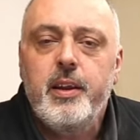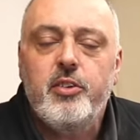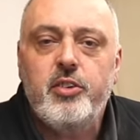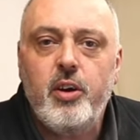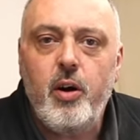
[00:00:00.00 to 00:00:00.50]

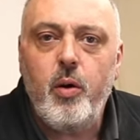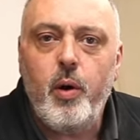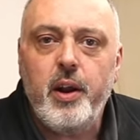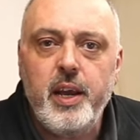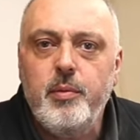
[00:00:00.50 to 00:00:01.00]
So
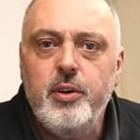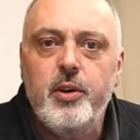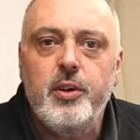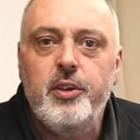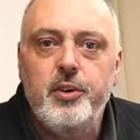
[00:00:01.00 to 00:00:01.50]
what I'm
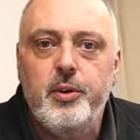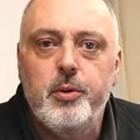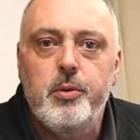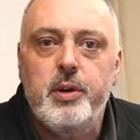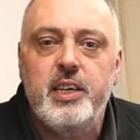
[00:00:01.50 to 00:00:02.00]
going to
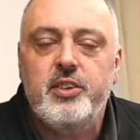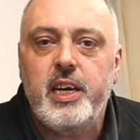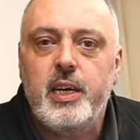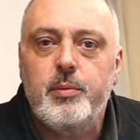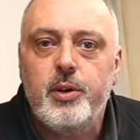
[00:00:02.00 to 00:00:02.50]
do is
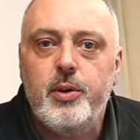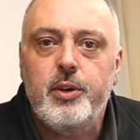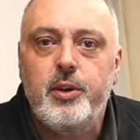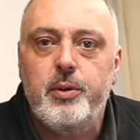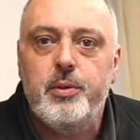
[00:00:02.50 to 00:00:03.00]
I am
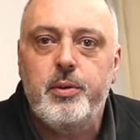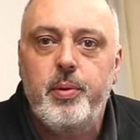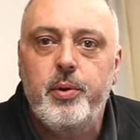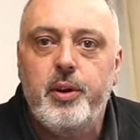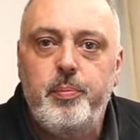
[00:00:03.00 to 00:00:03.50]
going to
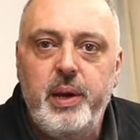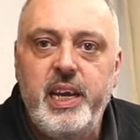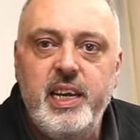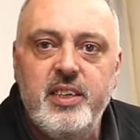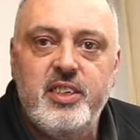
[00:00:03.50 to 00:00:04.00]
put a
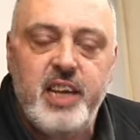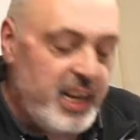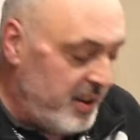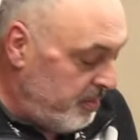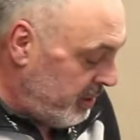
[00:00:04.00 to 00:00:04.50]
piece
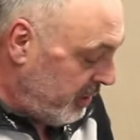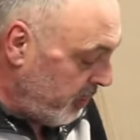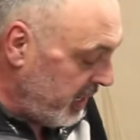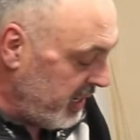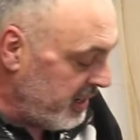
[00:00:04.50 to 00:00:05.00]
in
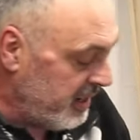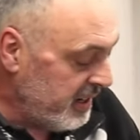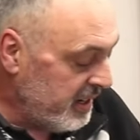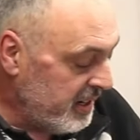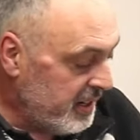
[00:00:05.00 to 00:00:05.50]

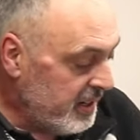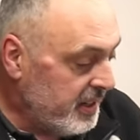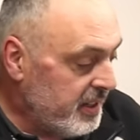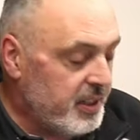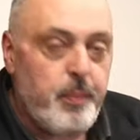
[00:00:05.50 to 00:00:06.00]
between
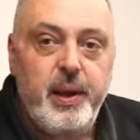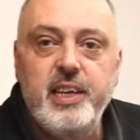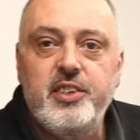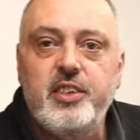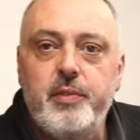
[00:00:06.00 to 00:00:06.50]
the
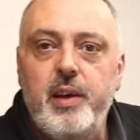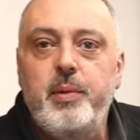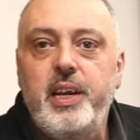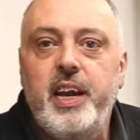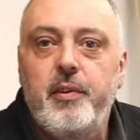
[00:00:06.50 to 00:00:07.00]
pieces of
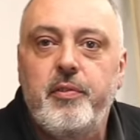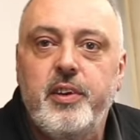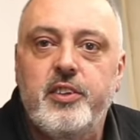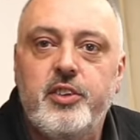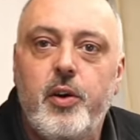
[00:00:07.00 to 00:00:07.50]
MDF
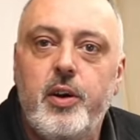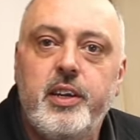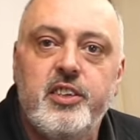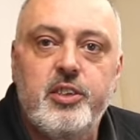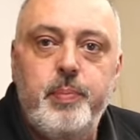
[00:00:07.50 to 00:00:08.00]
that's going
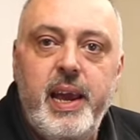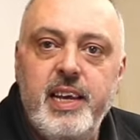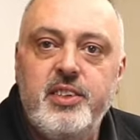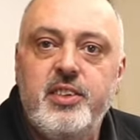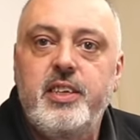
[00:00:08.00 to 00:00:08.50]
to
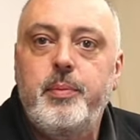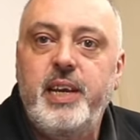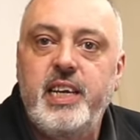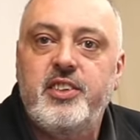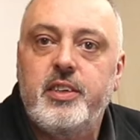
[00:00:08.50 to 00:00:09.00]
space the
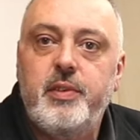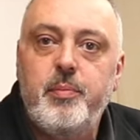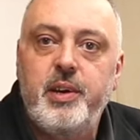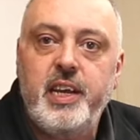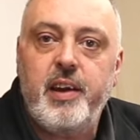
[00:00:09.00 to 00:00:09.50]
pieces of
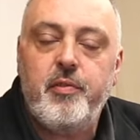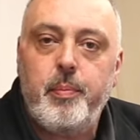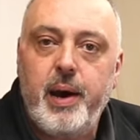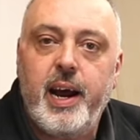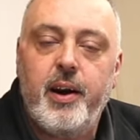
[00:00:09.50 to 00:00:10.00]
MDF
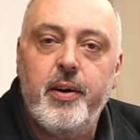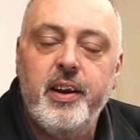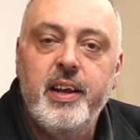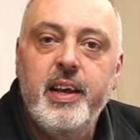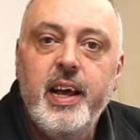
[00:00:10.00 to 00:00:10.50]

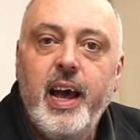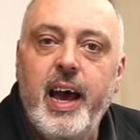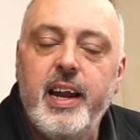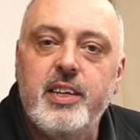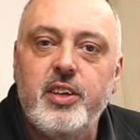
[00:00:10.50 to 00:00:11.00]
apart,
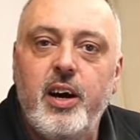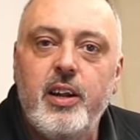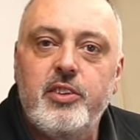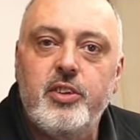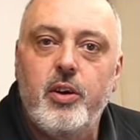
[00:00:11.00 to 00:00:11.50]
and it's
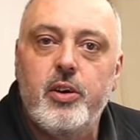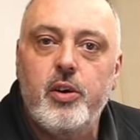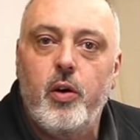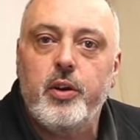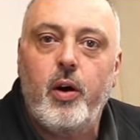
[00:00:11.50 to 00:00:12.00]
also
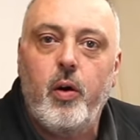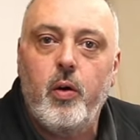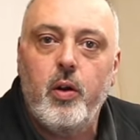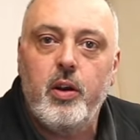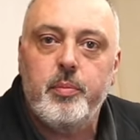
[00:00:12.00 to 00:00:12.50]
going to
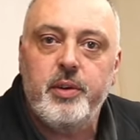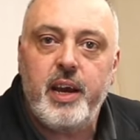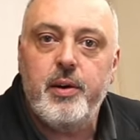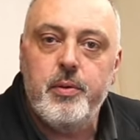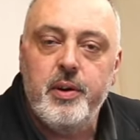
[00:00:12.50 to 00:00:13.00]
hold them
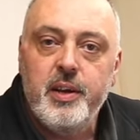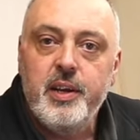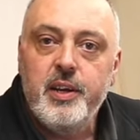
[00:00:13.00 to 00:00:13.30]
down